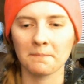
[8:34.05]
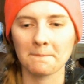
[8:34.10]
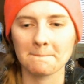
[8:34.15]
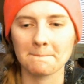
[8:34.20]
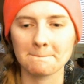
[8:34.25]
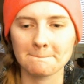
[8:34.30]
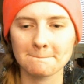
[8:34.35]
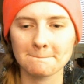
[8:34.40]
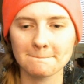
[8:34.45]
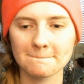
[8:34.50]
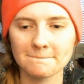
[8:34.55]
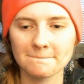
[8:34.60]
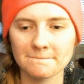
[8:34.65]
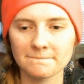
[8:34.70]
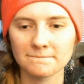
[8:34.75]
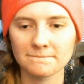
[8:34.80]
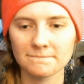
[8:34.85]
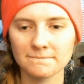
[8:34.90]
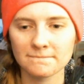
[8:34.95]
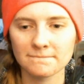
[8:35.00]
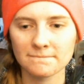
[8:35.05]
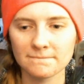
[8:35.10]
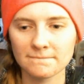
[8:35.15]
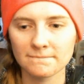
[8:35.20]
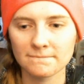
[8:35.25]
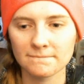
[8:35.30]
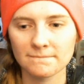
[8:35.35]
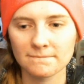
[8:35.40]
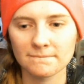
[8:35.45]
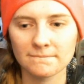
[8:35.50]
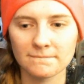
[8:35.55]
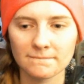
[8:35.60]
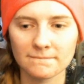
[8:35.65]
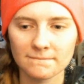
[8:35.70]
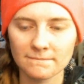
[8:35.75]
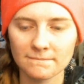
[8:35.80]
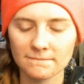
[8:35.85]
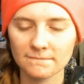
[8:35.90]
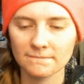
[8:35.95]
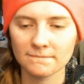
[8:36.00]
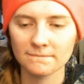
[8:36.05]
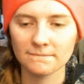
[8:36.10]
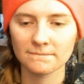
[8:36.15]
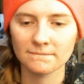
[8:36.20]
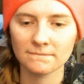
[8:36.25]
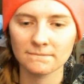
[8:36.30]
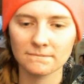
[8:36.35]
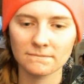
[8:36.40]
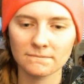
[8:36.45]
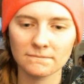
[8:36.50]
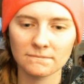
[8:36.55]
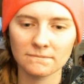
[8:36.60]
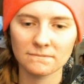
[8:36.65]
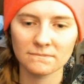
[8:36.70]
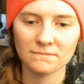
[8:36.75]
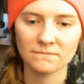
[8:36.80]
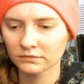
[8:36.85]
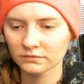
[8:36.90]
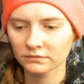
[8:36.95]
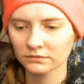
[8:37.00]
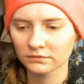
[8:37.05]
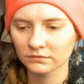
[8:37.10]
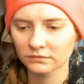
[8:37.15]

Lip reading: Nothing is said.